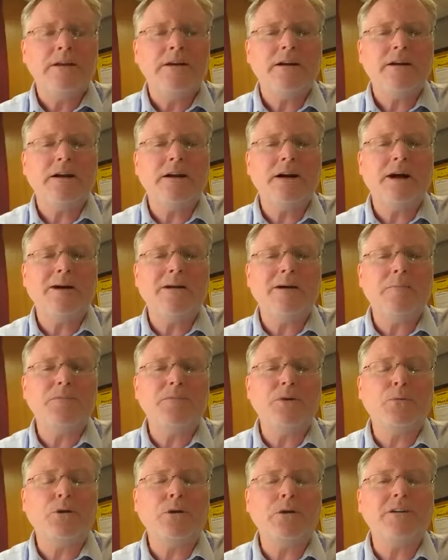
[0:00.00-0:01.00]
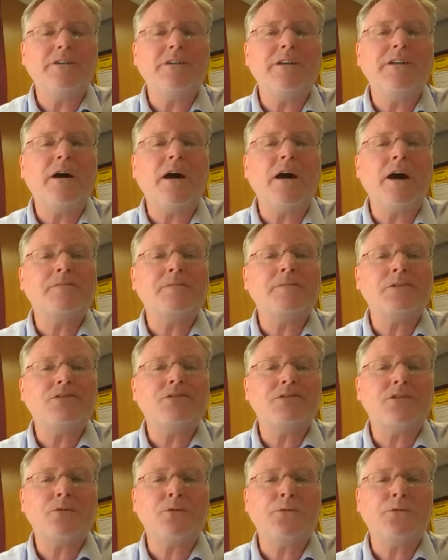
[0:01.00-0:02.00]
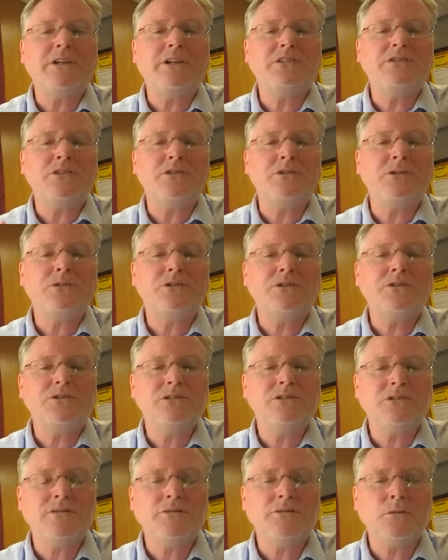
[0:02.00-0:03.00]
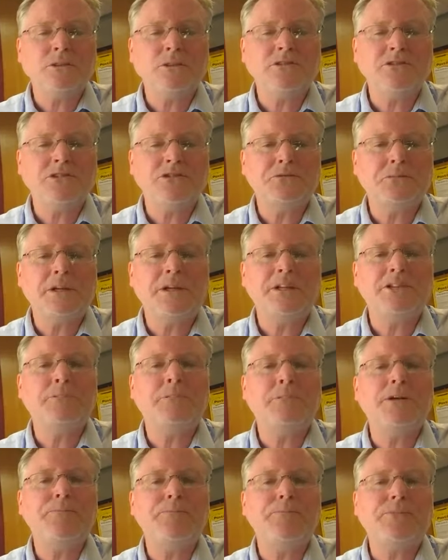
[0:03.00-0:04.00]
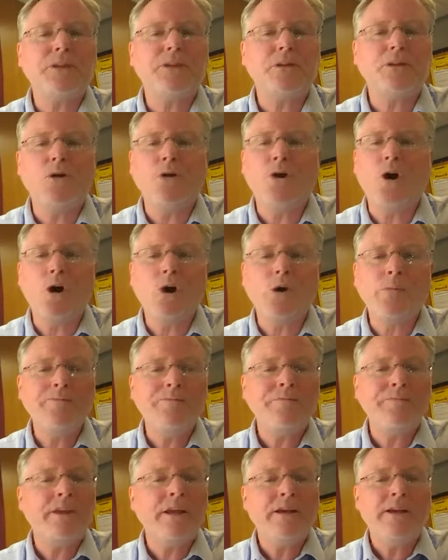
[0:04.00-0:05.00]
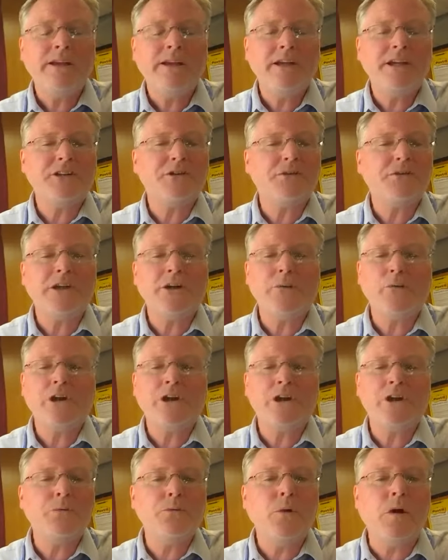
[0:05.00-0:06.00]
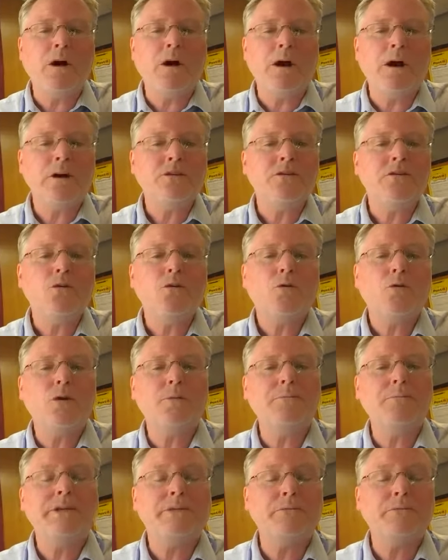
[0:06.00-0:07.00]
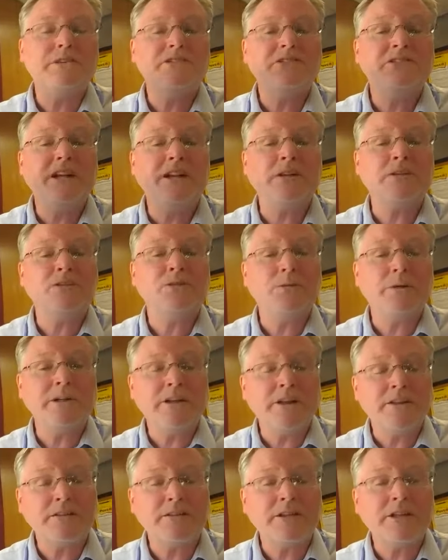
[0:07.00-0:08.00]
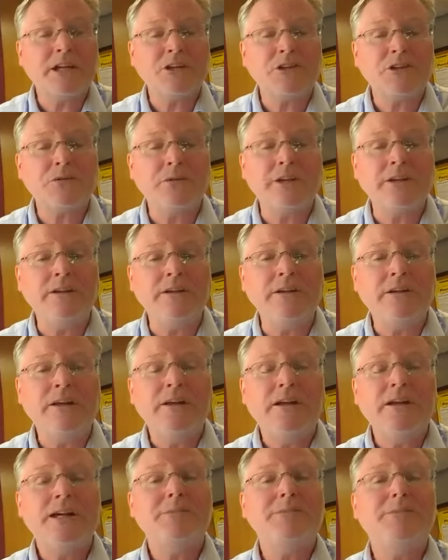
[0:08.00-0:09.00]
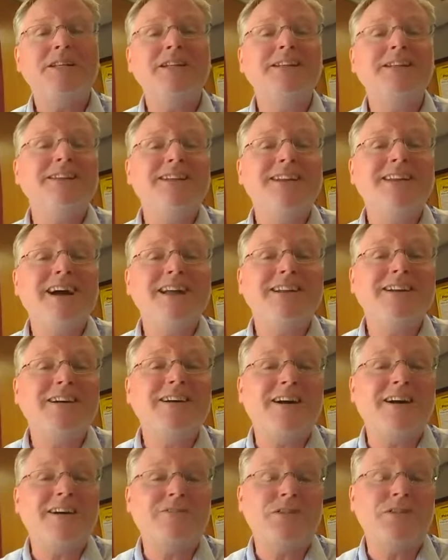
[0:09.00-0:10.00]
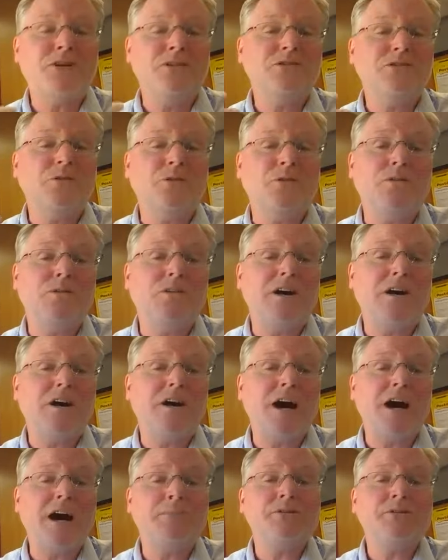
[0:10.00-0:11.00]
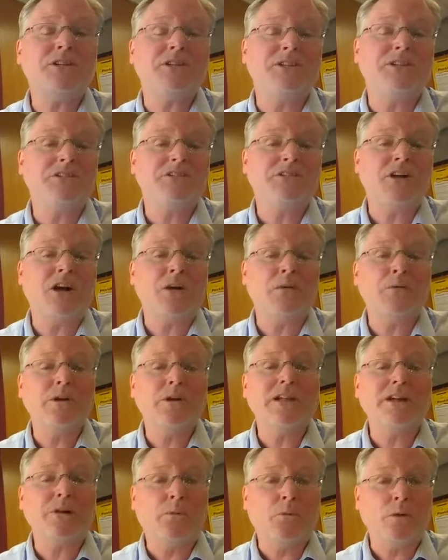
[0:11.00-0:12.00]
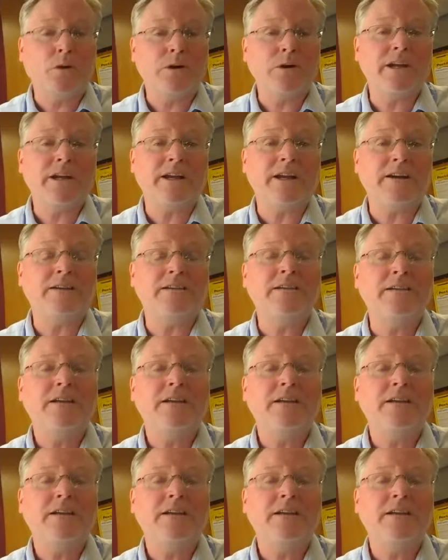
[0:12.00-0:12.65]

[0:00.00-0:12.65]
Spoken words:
The world offers three solutions to forced displacement: go home, integrate where you are, or be resettled to another country. But none of those options are really working.